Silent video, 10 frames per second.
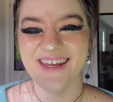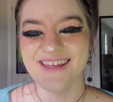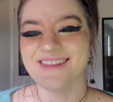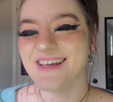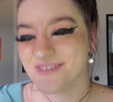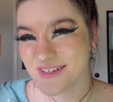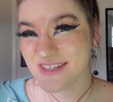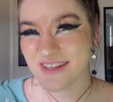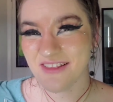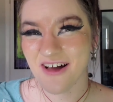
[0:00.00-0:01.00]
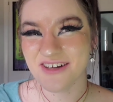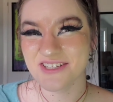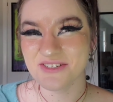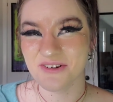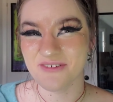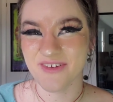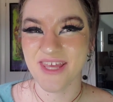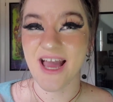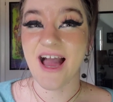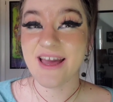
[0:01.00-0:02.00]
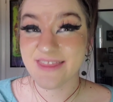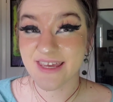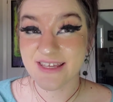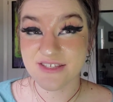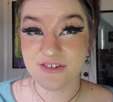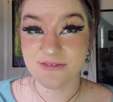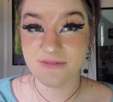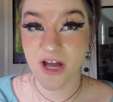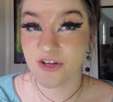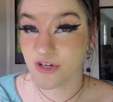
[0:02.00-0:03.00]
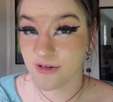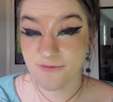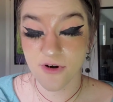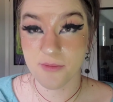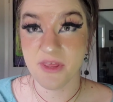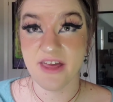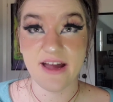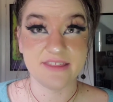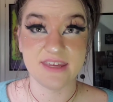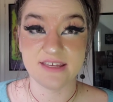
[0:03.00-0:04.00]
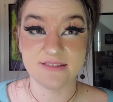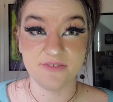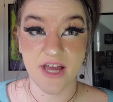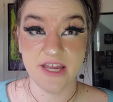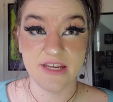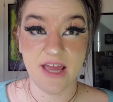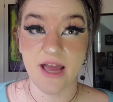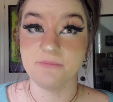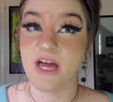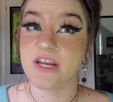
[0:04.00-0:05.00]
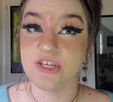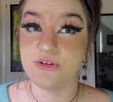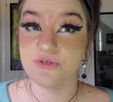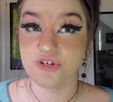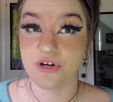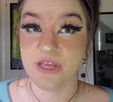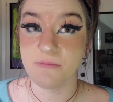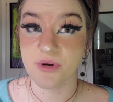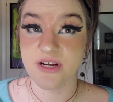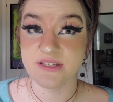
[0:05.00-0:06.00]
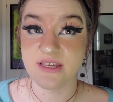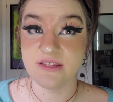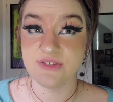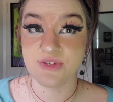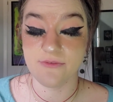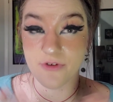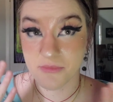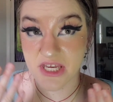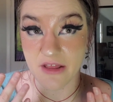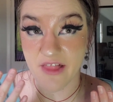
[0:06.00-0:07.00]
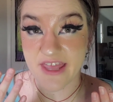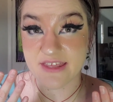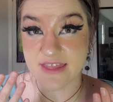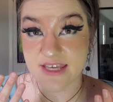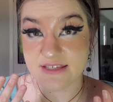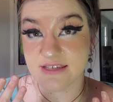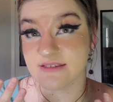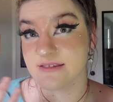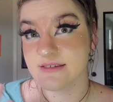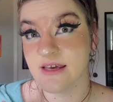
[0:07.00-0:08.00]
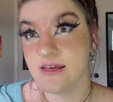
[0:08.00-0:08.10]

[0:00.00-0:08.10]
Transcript: That's really the long and short of it. I think it's a good formula. I think it's fine. I'm not a huge cream person, so for me to like these is